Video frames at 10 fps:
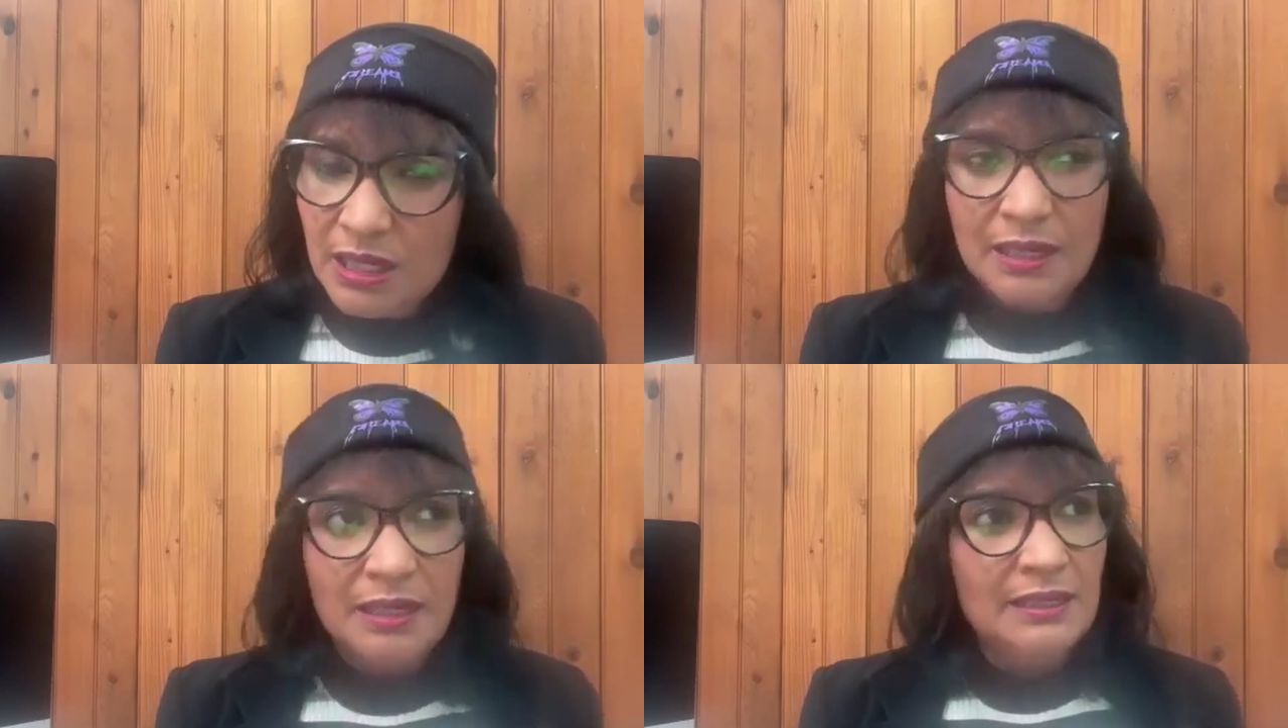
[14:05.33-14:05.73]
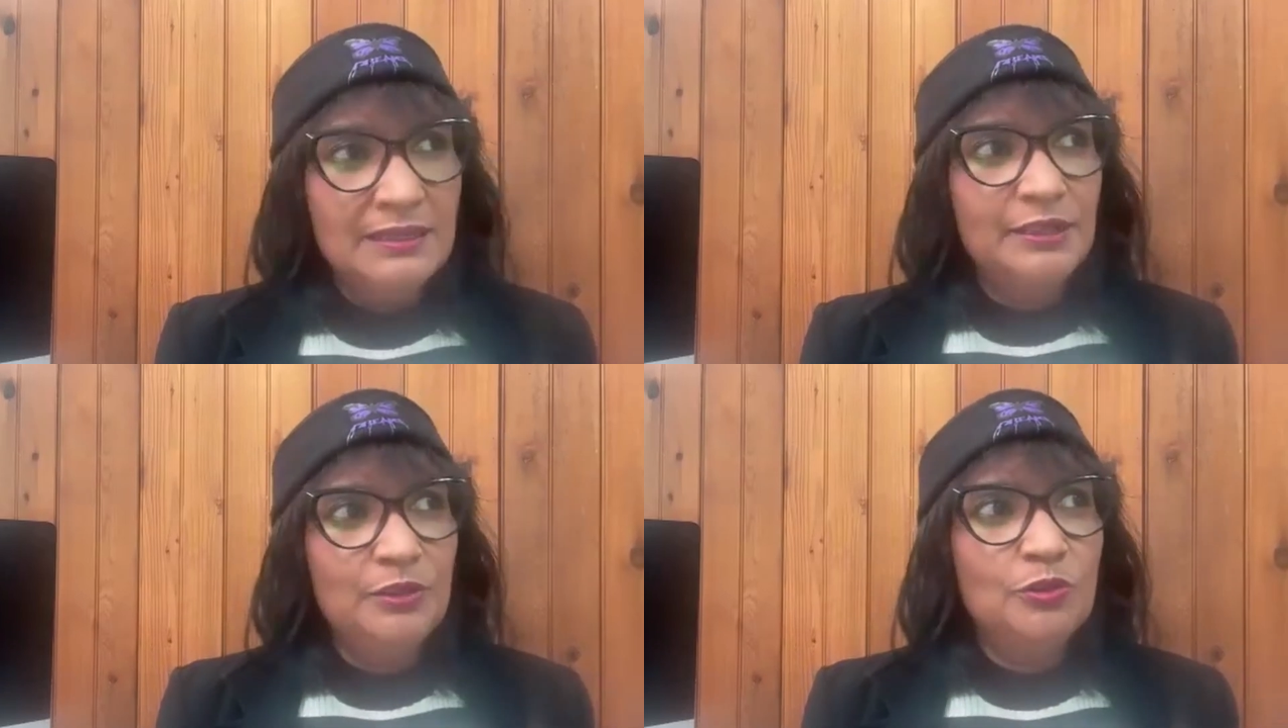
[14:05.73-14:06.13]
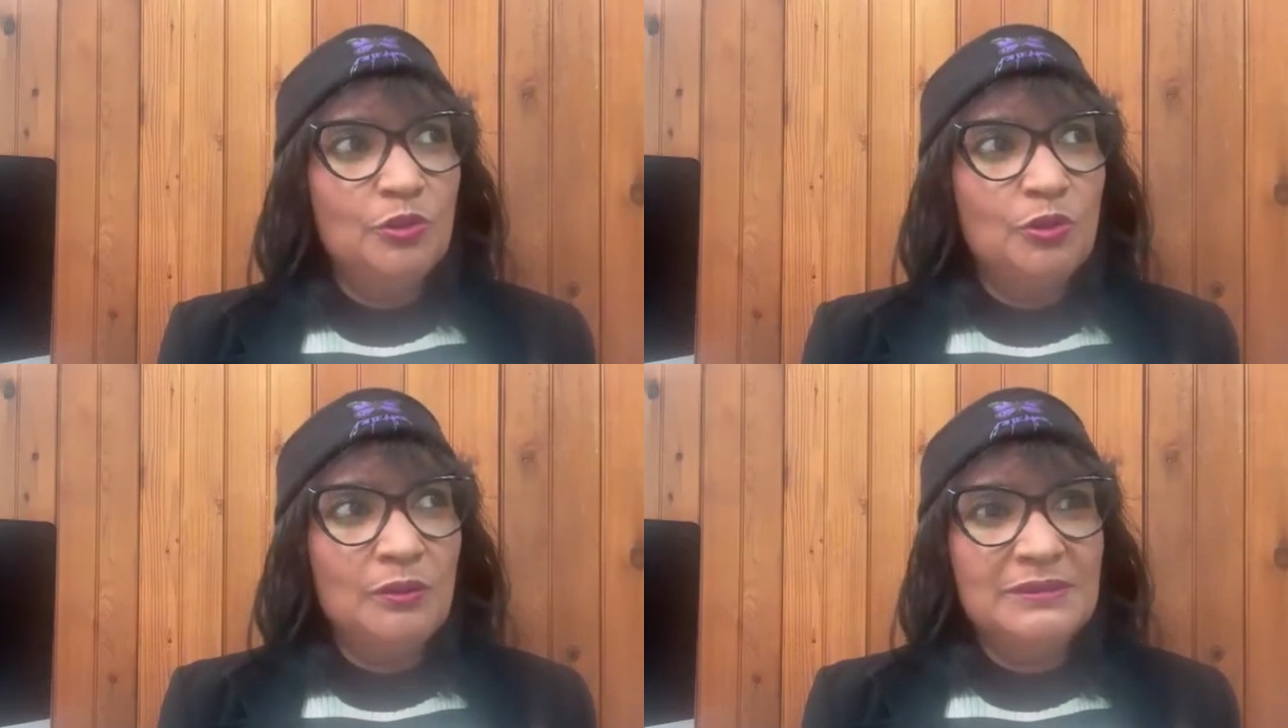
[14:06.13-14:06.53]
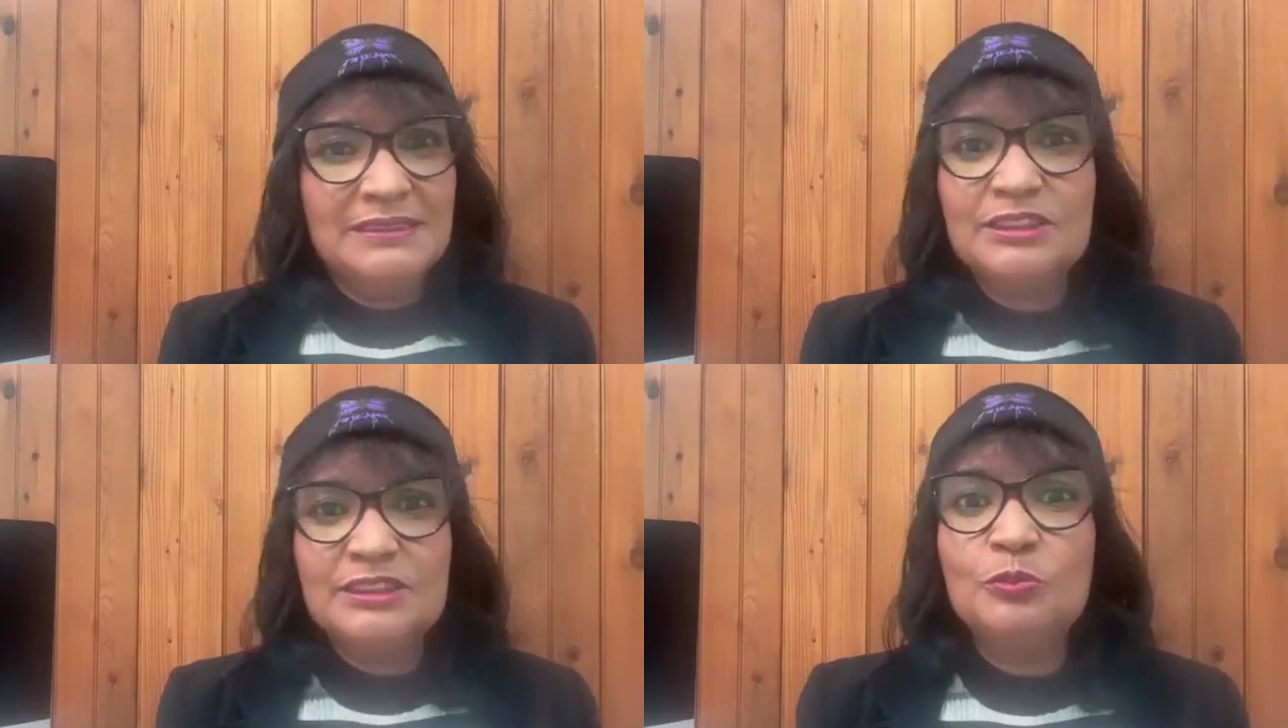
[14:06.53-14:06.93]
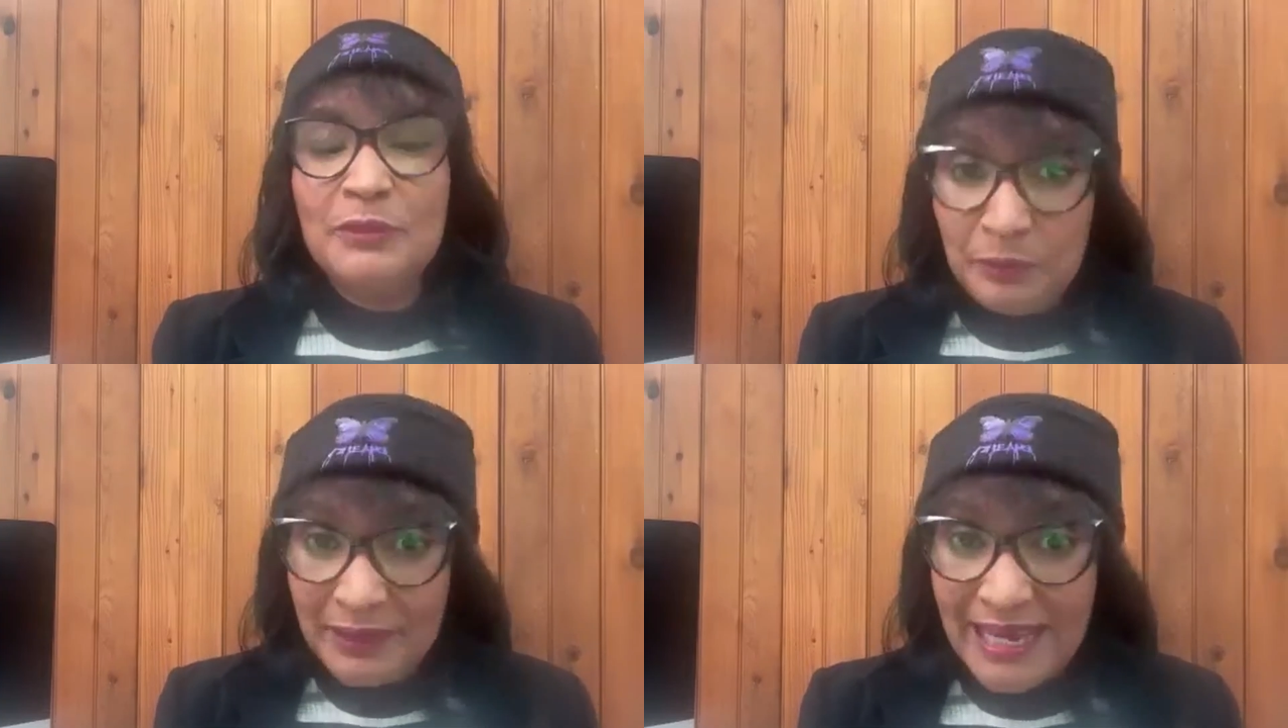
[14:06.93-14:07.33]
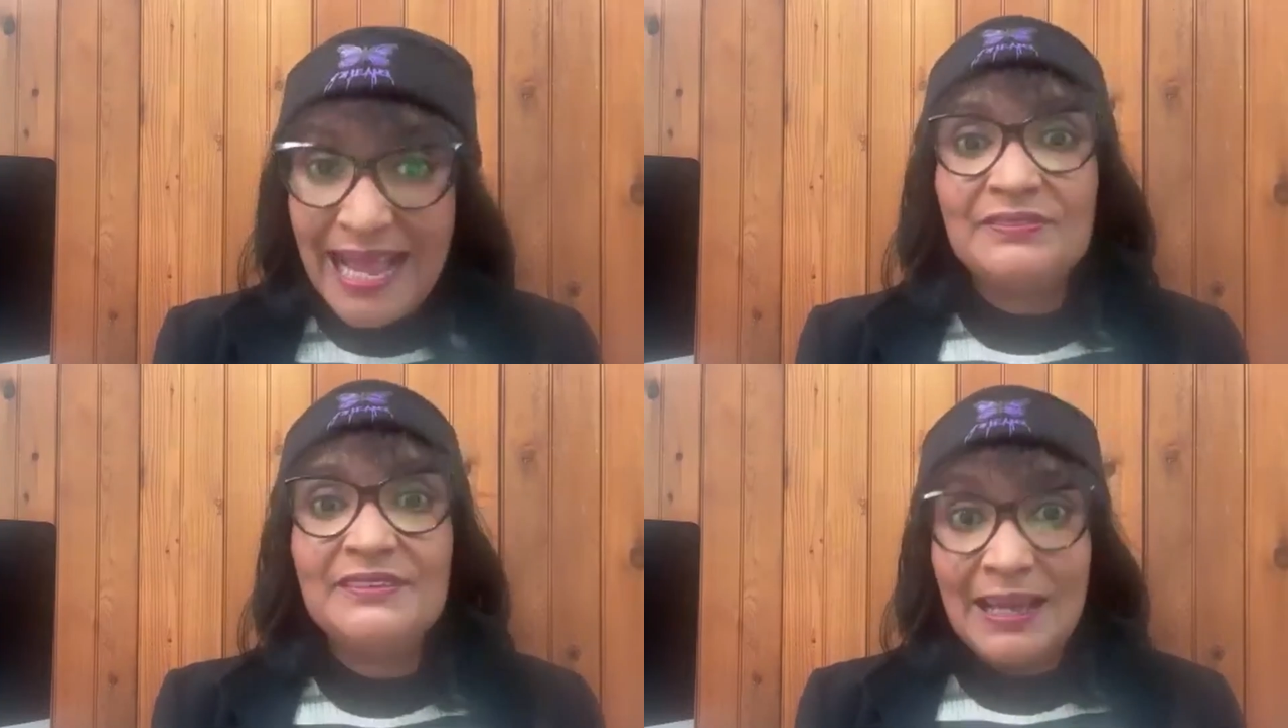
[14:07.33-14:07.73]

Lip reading: So you have